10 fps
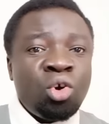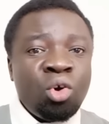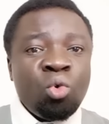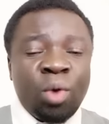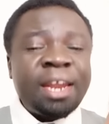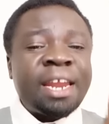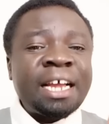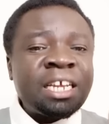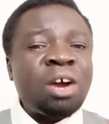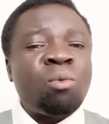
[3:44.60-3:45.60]
When
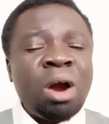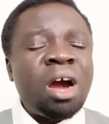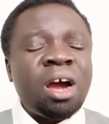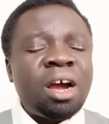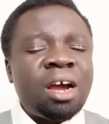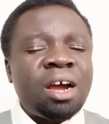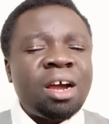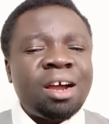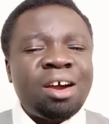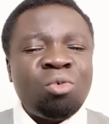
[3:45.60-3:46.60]
Gachagua
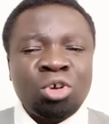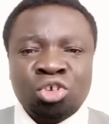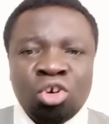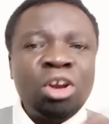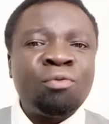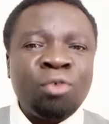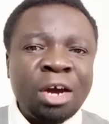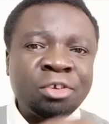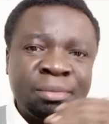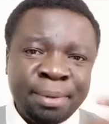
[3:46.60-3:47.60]
was called for
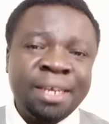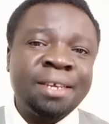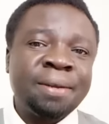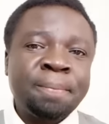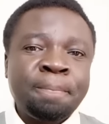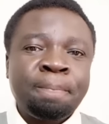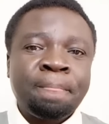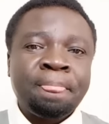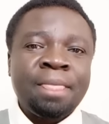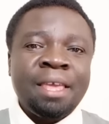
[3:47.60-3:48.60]
to speak,
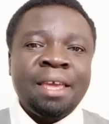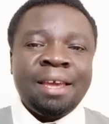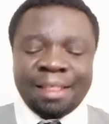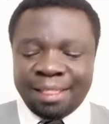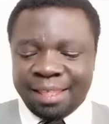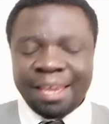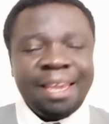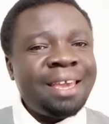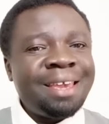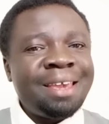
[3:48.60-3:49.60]

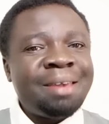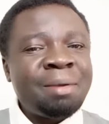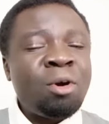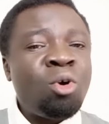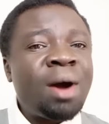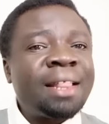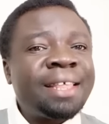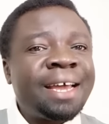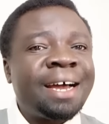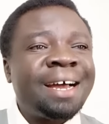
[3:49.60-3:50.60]
the people who were
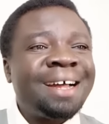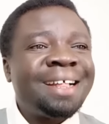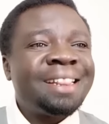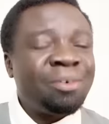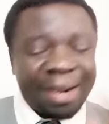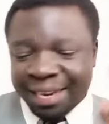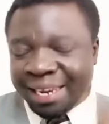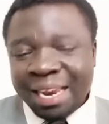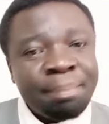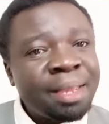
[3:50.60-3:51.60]
there, they were
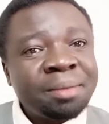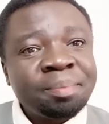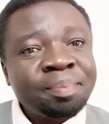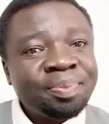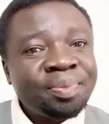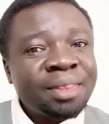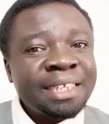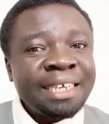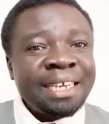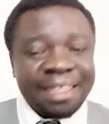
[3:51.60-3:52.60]
clapping,
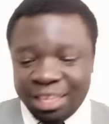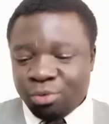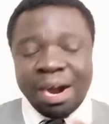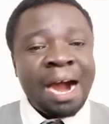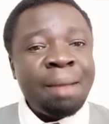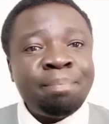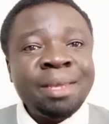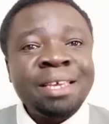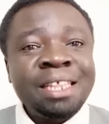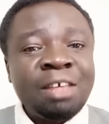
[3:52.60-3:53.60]
they were
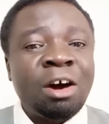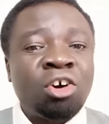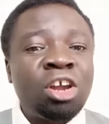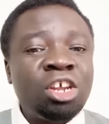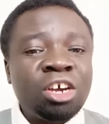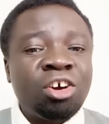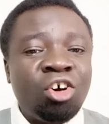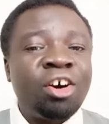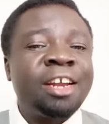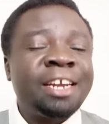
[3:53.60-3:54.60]
happy, they were calling
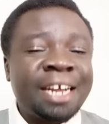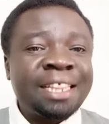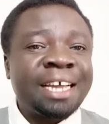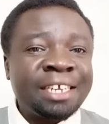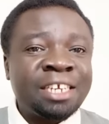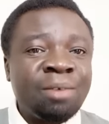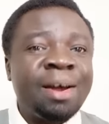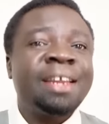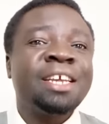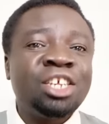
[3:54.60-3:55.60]
on Rigathi
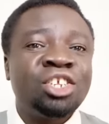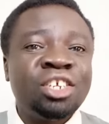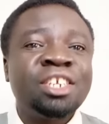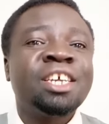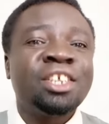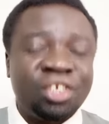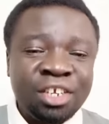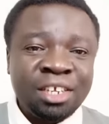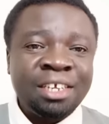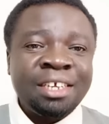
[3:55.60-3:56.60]
Gachagua, Rigiji,
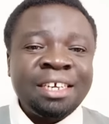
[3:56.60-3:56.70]
Rigiji.